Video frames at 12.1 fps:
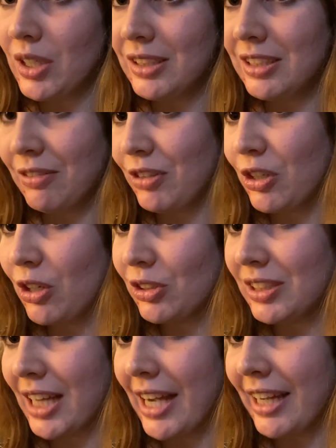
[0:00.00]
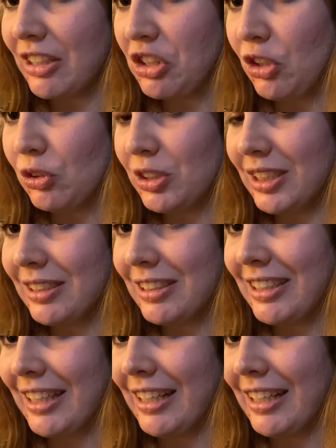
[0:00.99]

a difficult diagnosis